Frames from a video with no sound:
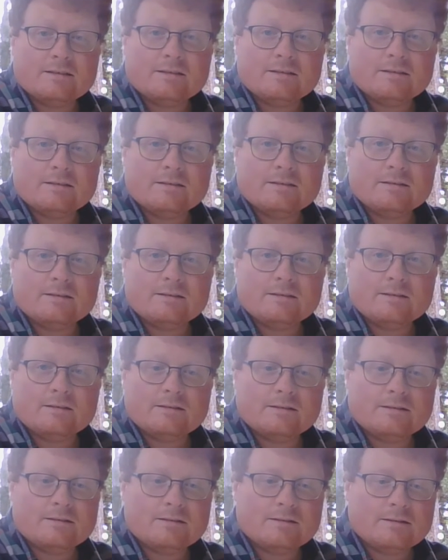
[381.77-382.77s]

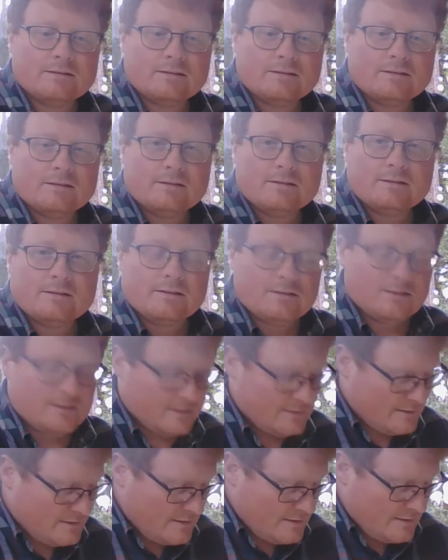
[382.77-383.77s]

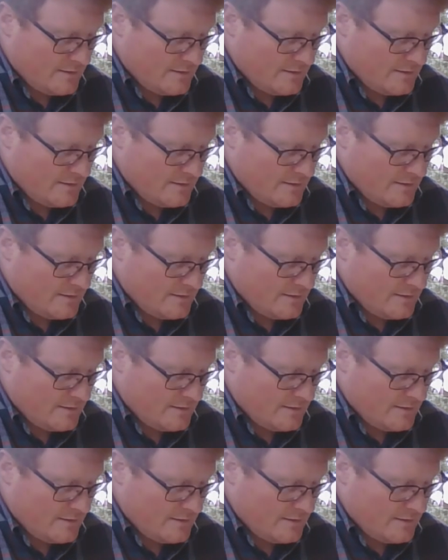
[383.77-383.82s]
No one is speaking in this clip.